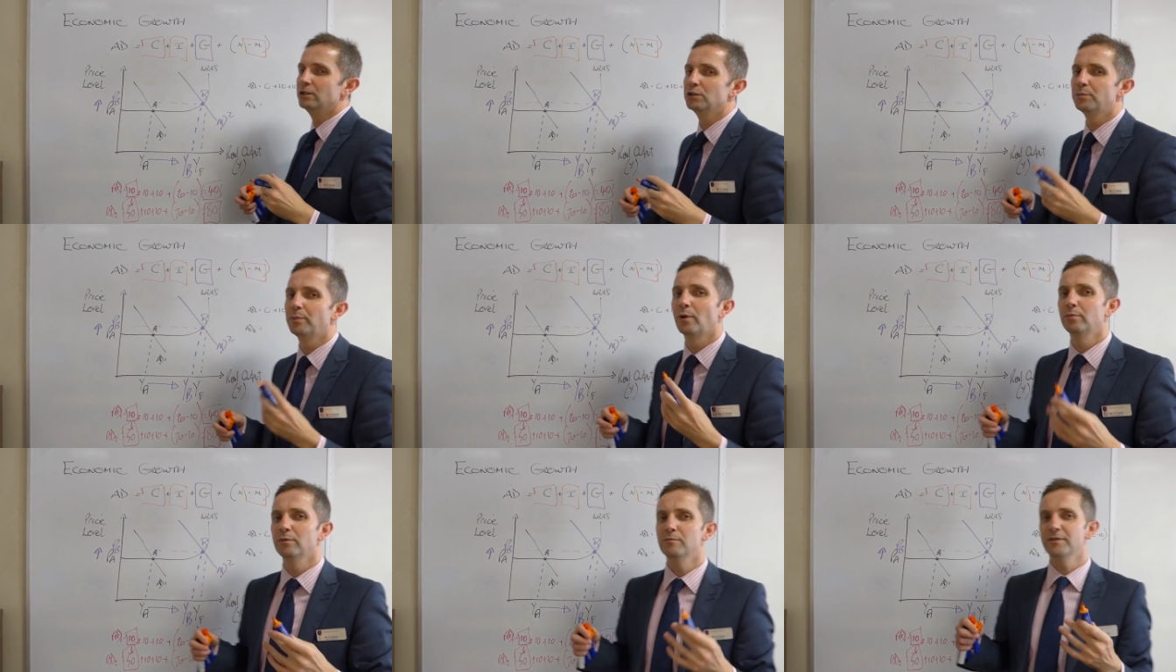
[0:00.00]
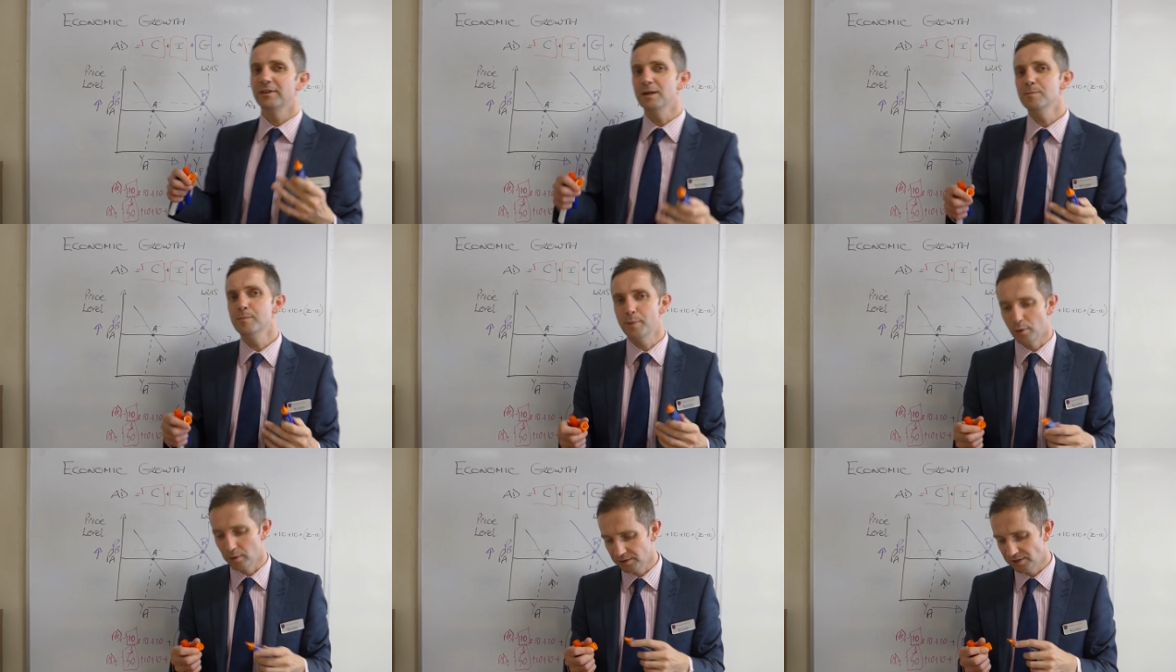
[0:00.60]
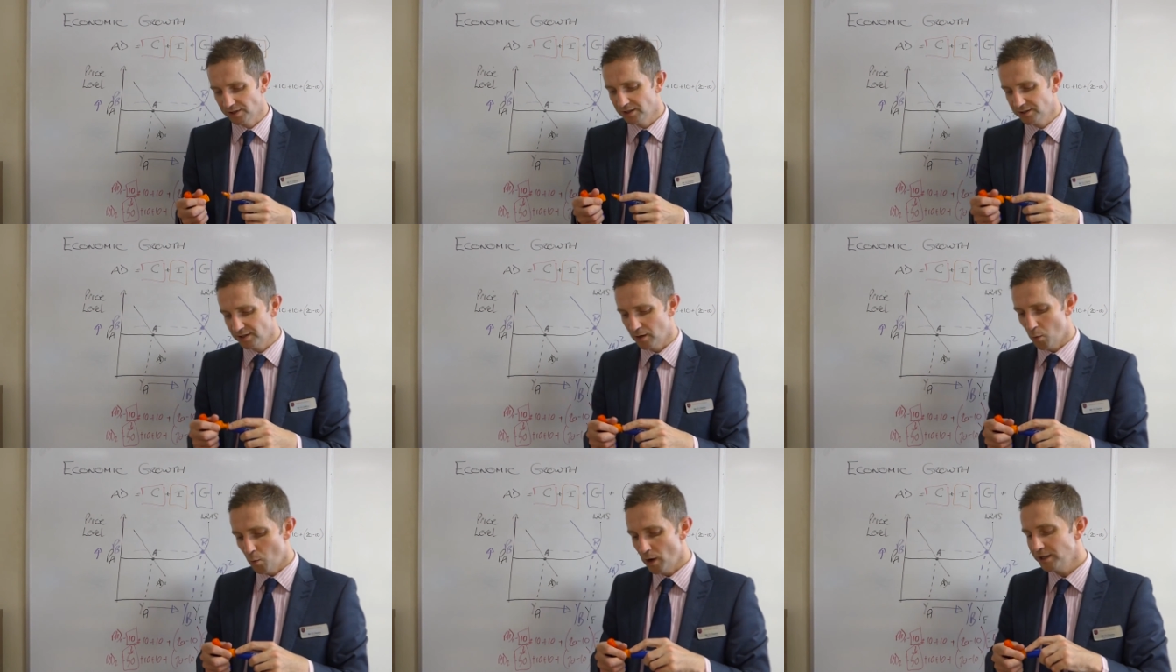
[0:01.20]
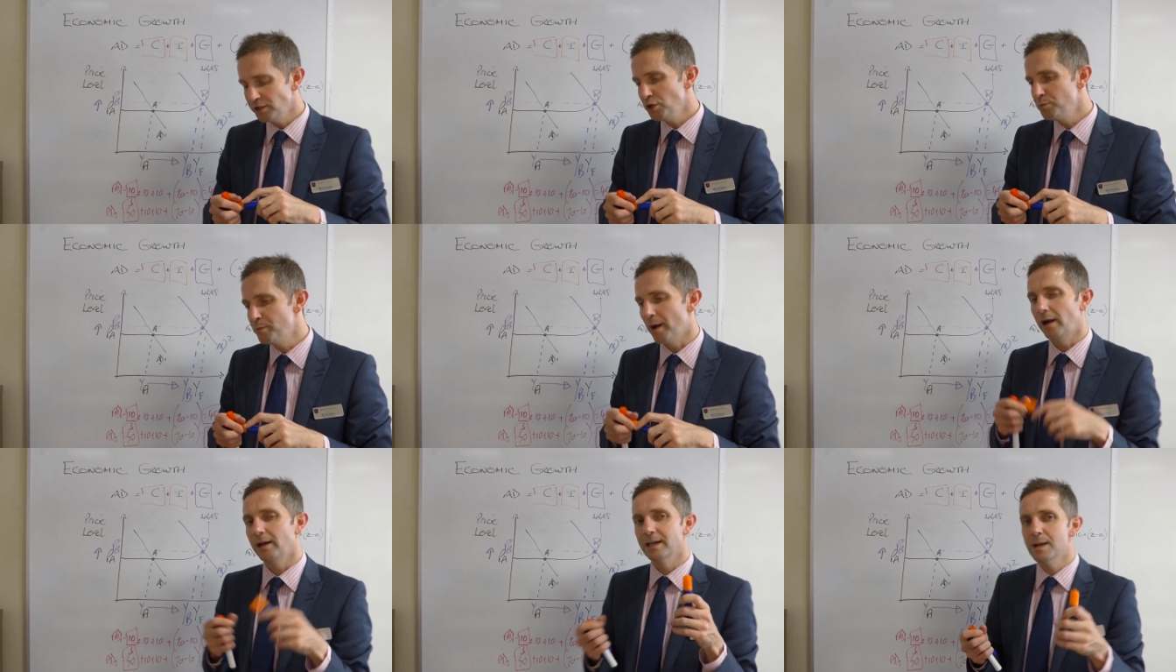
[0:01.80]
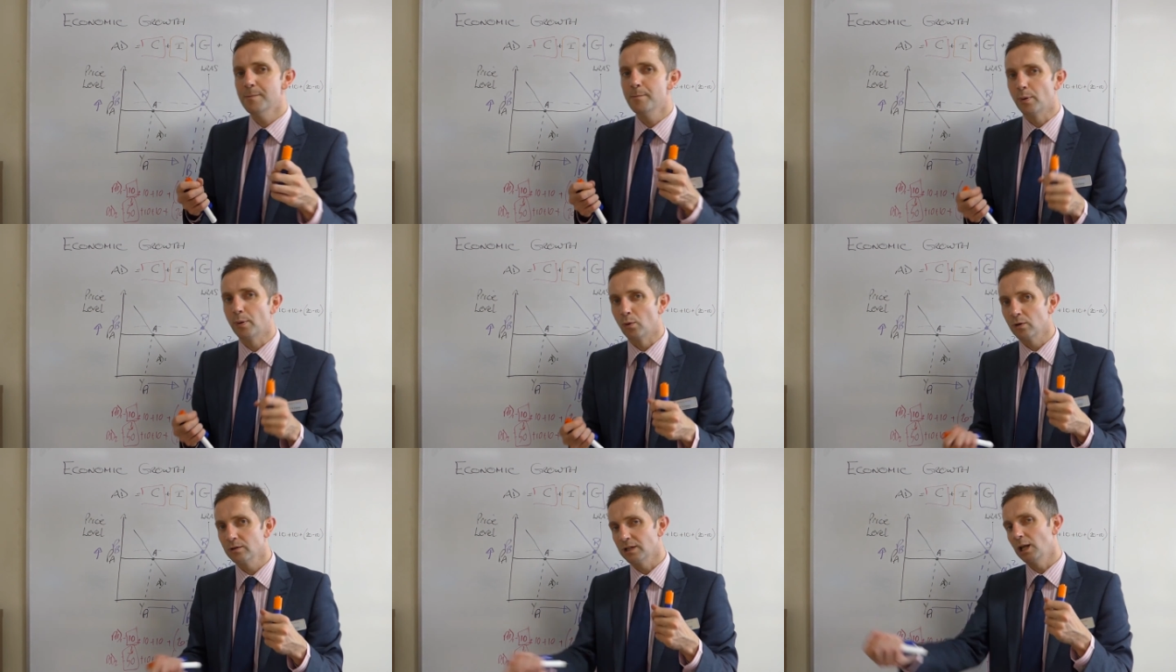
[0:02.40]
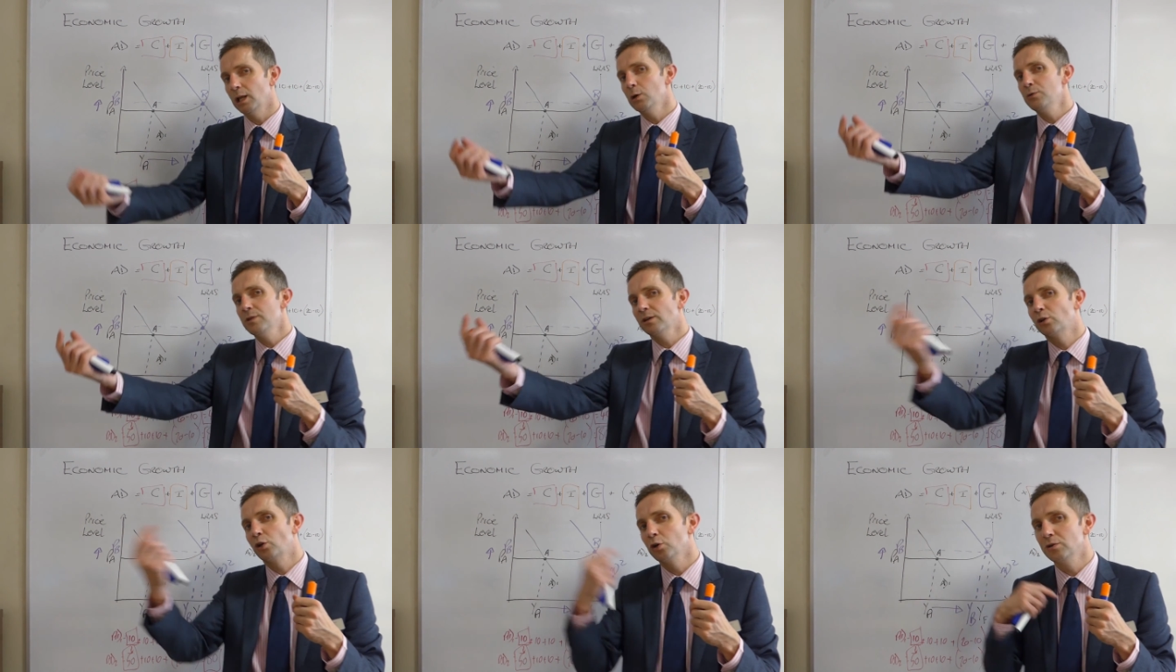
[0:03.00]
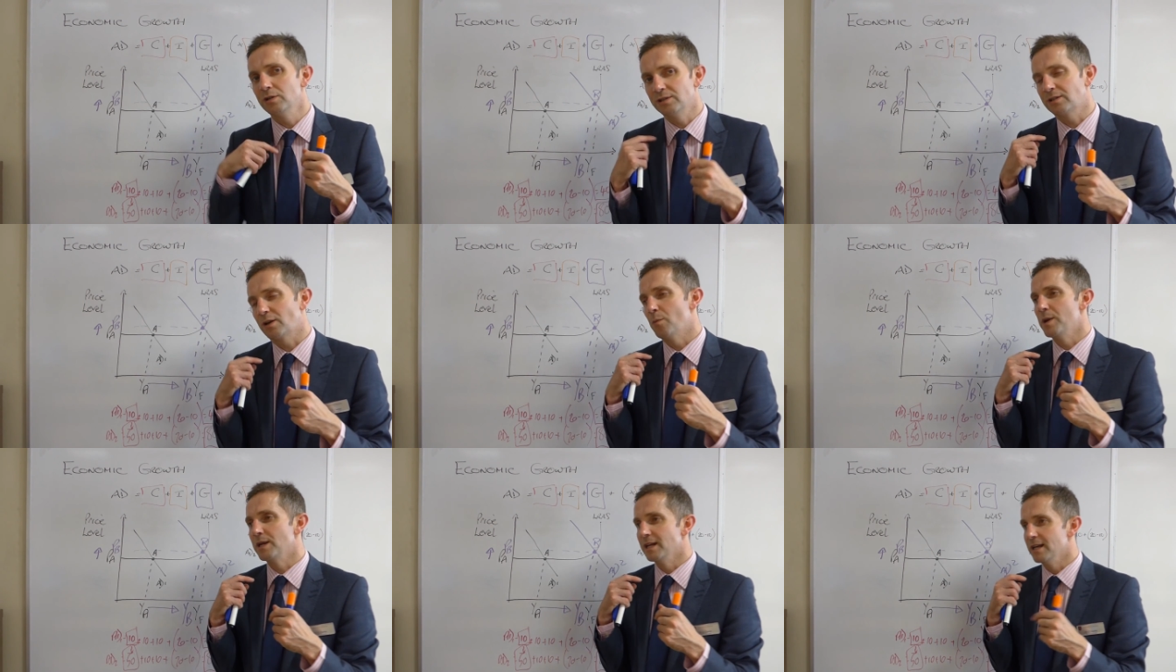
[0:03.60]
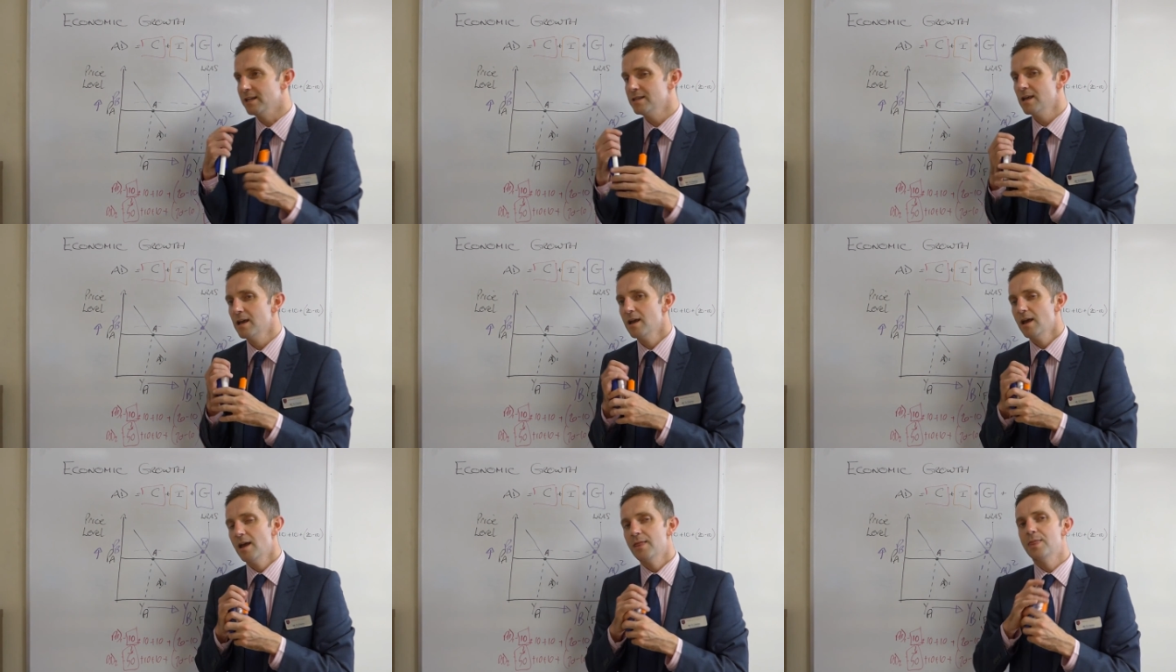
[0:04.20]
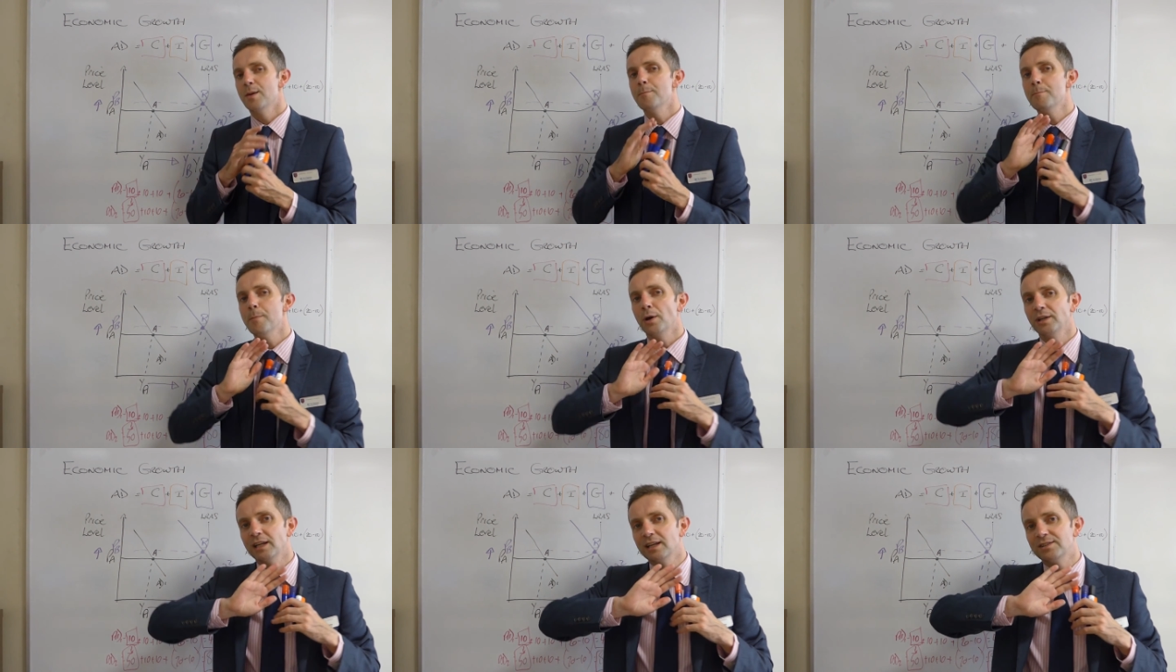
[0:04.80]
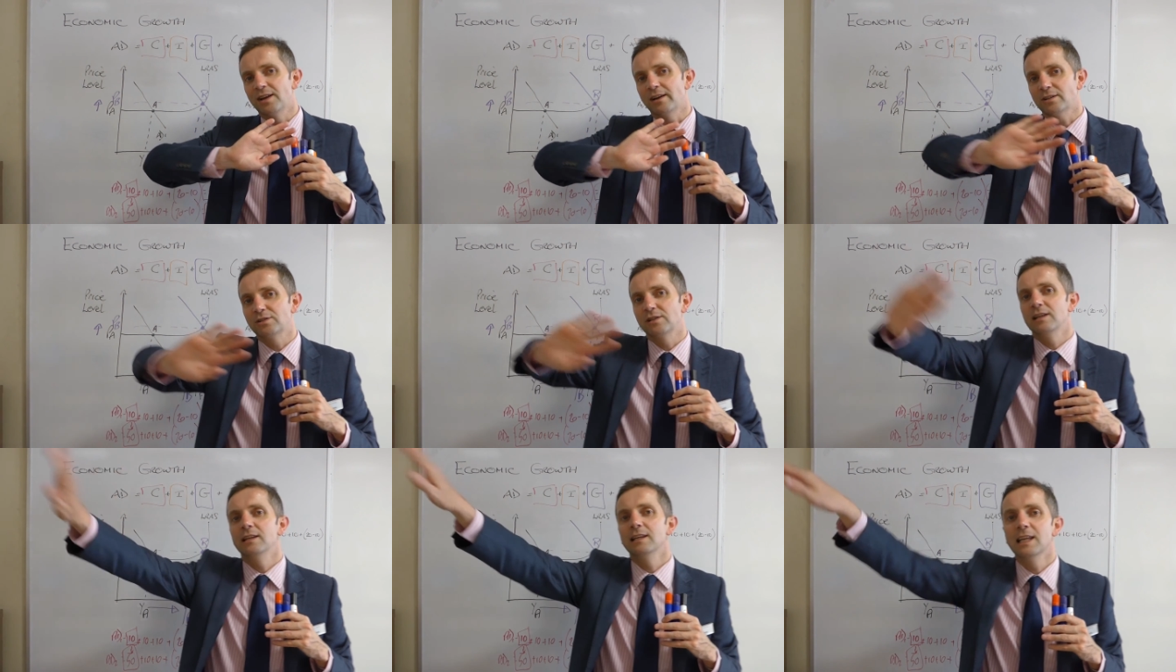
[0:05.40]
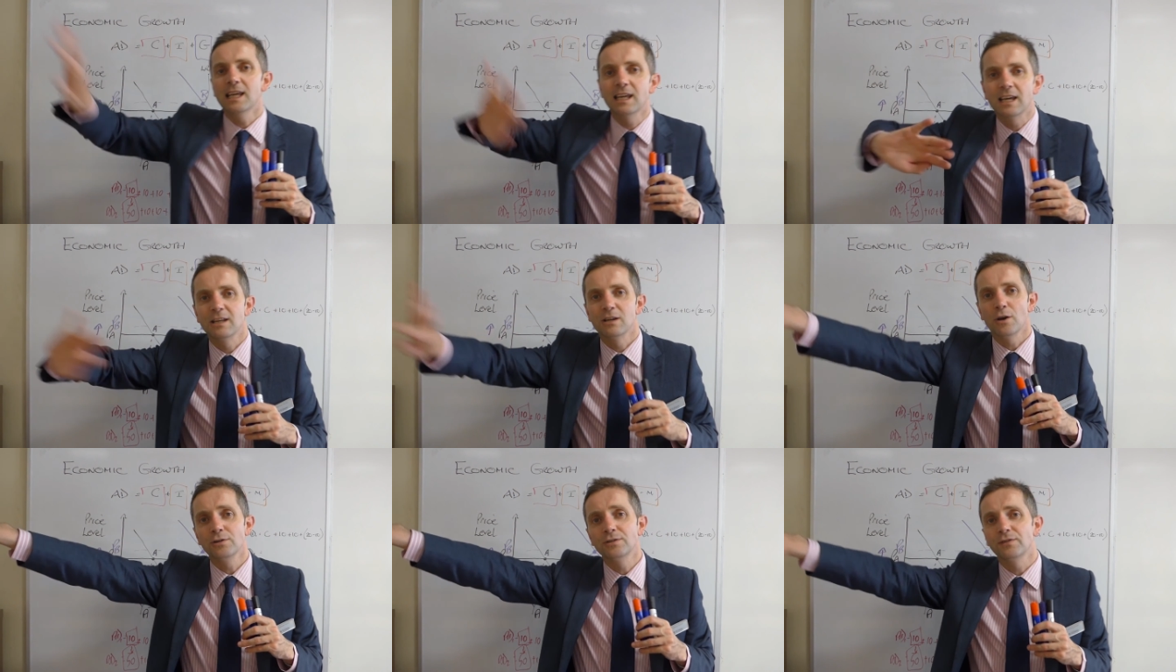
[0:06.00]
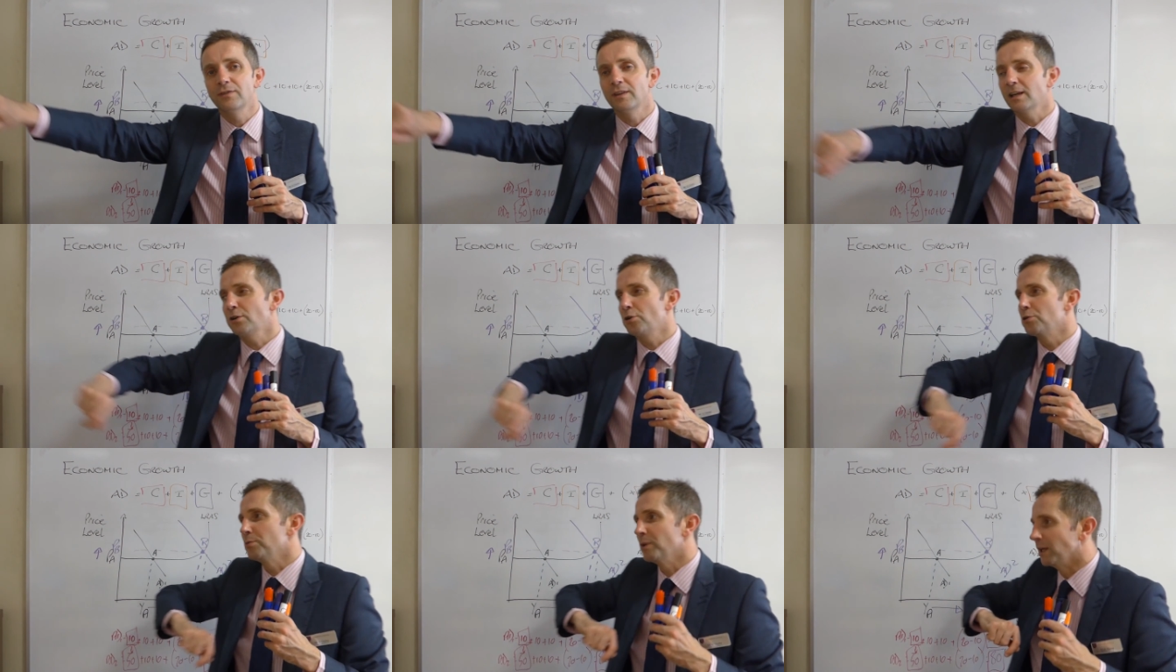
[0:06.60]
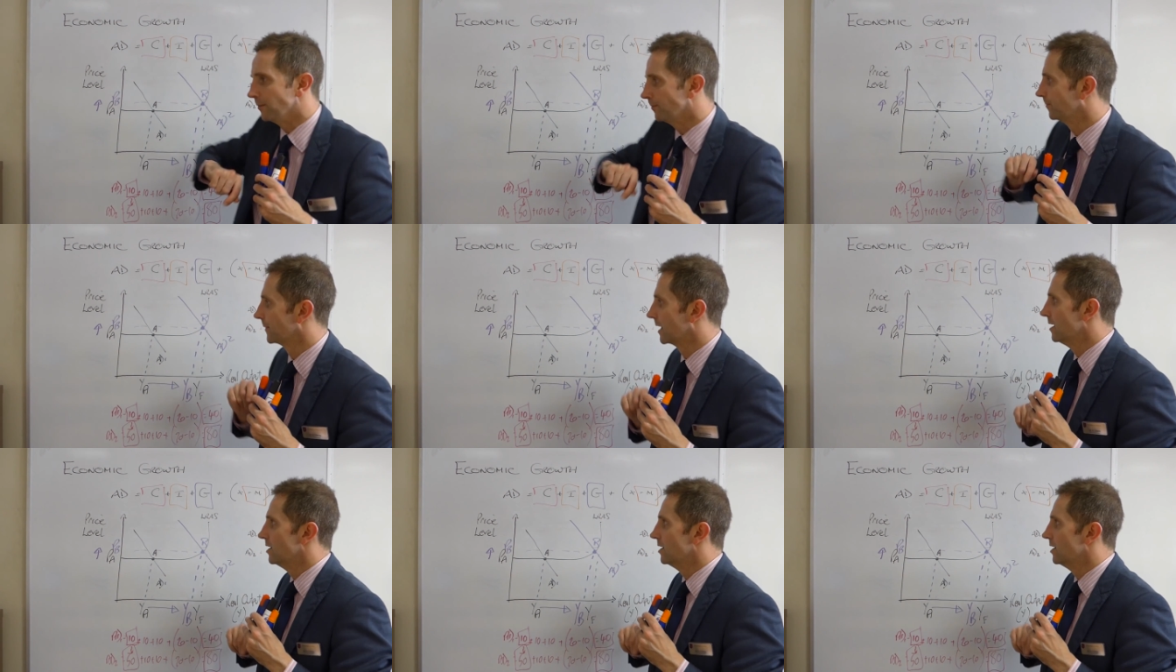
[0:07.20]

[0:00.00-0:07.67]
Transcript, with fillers: And the problem with imports is that when you buy an import, although the good is coming in, the money is actually leaking out of the economy.